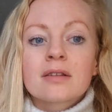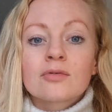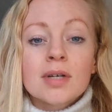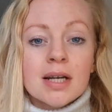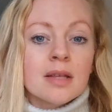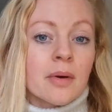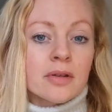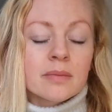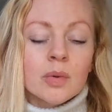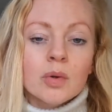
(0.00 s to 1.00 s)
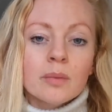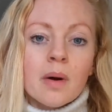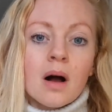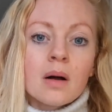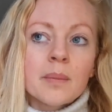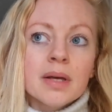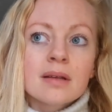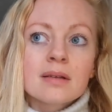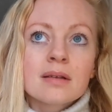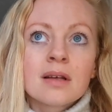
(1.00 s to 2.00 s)
is really the most important part,
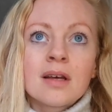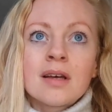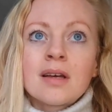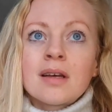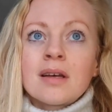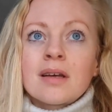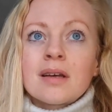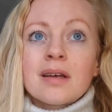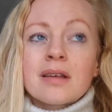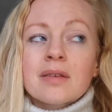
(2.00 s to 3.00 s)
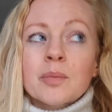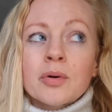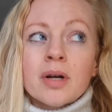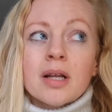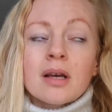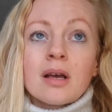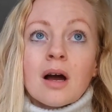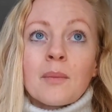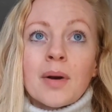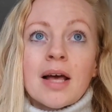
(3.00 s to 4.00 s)
because it's pretty
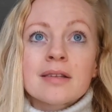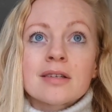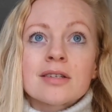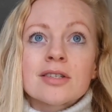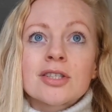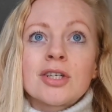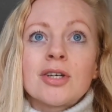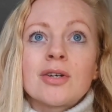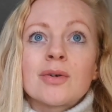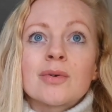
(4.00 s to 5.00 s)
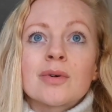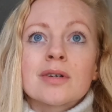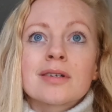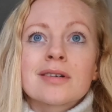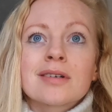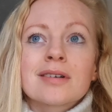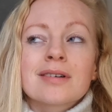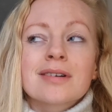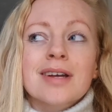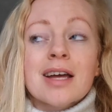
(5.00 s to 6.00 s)
unpleasant to
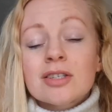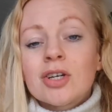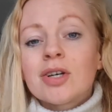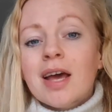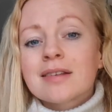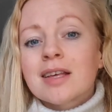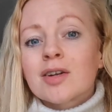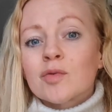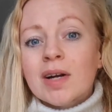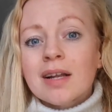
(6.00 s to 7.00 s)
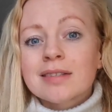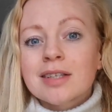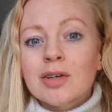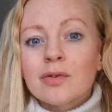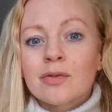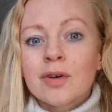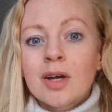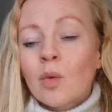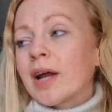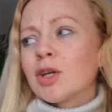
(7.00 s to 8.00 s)
get 2 days in and realise that
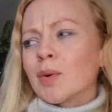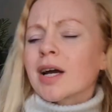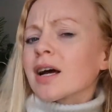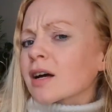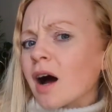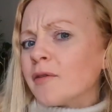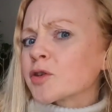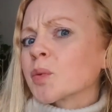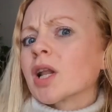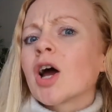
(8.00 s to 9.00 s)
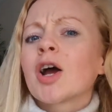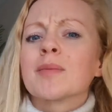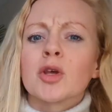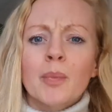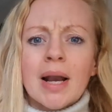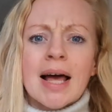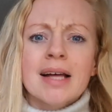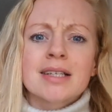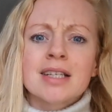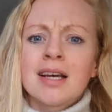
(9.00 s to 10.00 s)
when you were comfortable at home, you
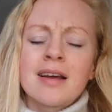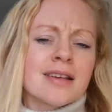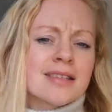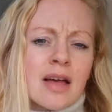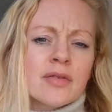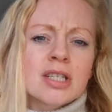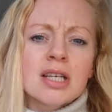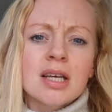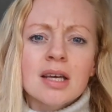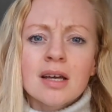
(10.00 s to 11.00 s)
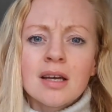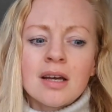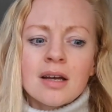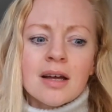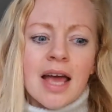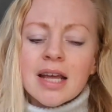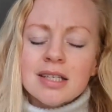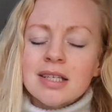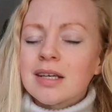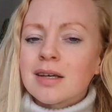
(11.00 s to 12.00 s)
planned a 70,
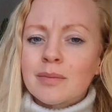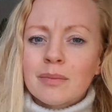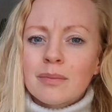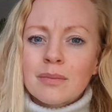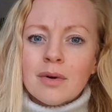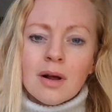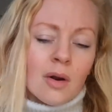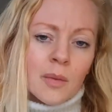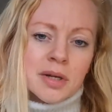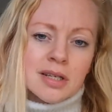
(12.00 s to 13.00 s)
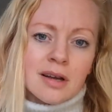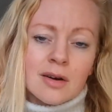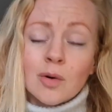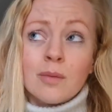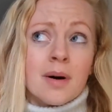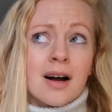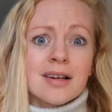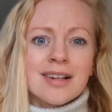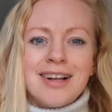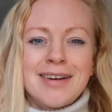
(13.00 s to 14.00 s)
80 kilometre or
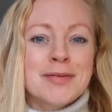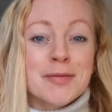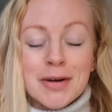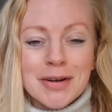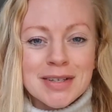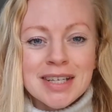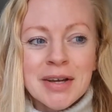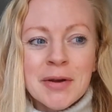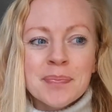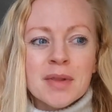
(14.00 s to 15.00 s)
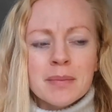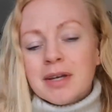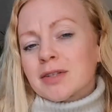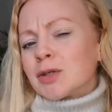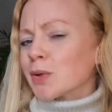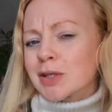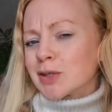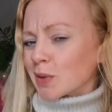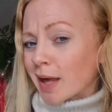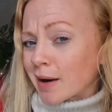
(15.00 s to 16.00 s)
mile route, because you can
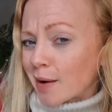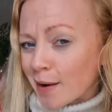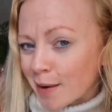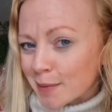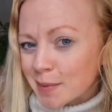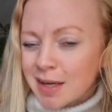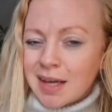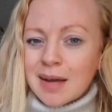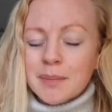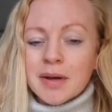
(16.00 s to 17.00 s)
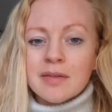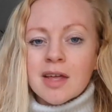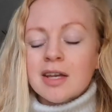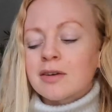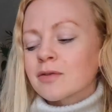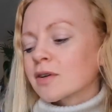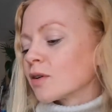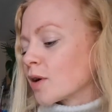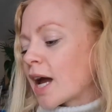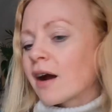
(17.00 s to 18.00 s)
do that at home, but then
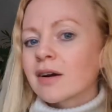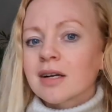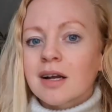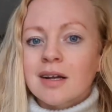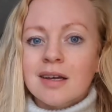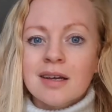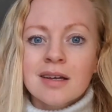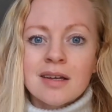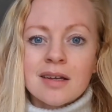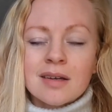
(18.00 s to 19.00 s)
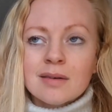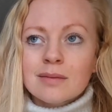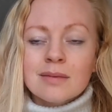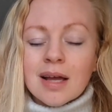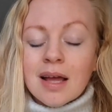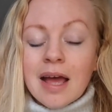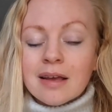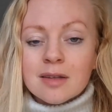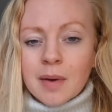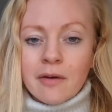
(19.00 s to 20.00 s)
you're carrying like
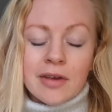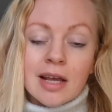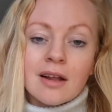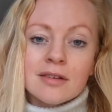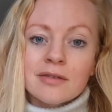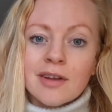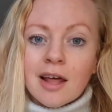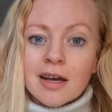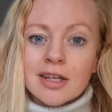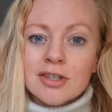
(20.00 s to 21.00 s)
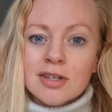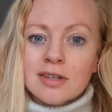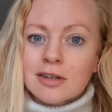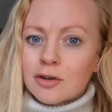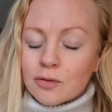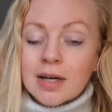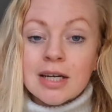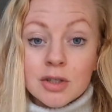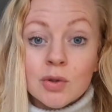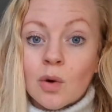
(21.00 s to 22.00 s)
X amount of kilos of luggage, and you
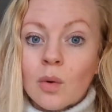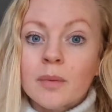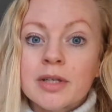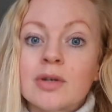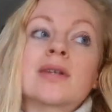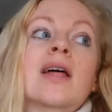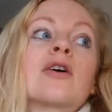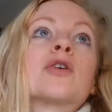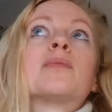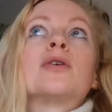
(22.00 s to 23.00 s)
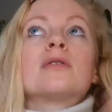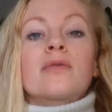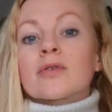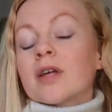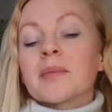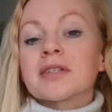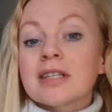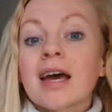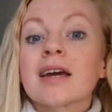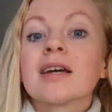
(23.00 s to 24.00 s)
really do not want to be doing that on a beautiful summer's
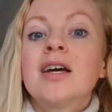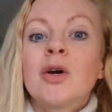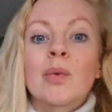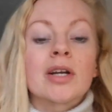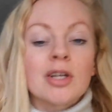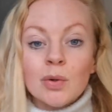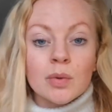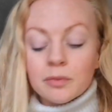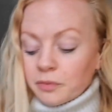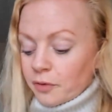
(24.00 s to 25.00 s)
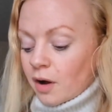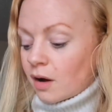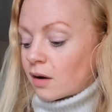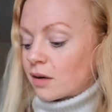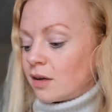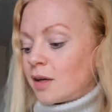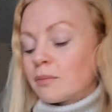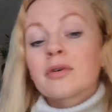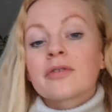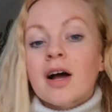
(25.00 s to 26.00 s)
day when you would far
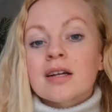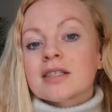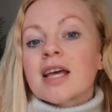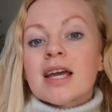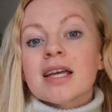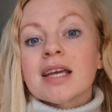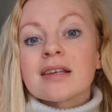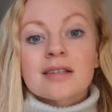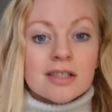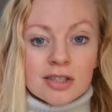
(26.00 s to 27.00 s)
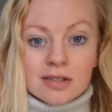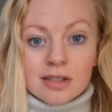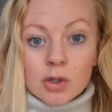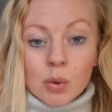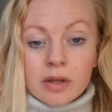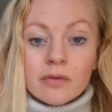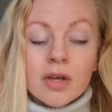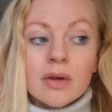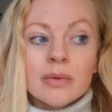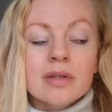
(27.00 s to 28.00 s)
prefer to take it easy and just enjoy the
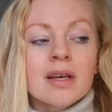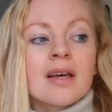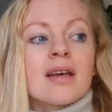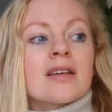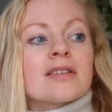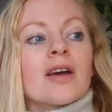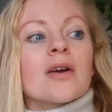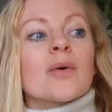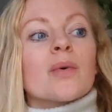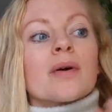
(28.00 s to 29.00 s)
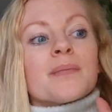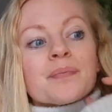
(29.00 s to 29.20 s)
views. So